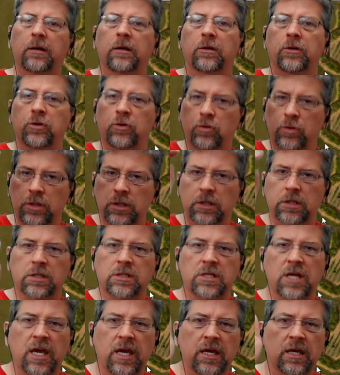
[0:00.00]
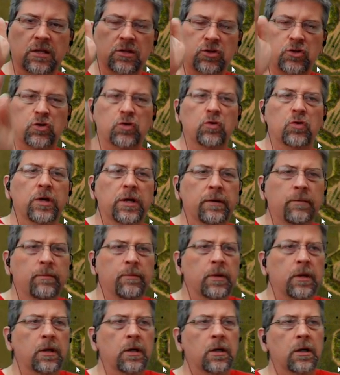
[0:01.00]
you need to take it to him
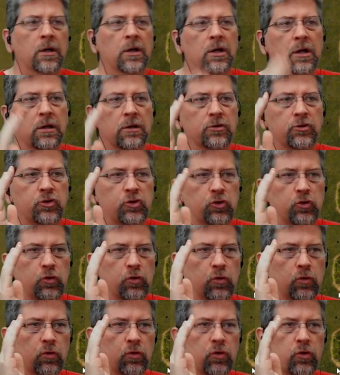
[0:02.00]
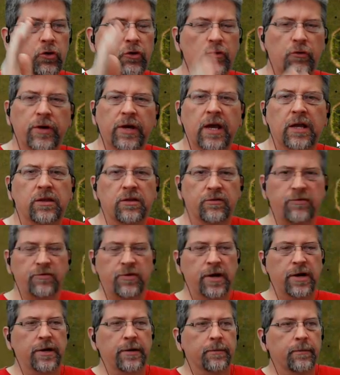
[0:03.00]
to create the
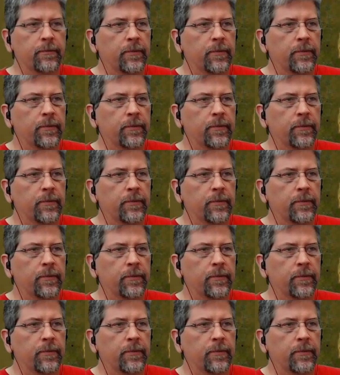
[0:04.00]
fight.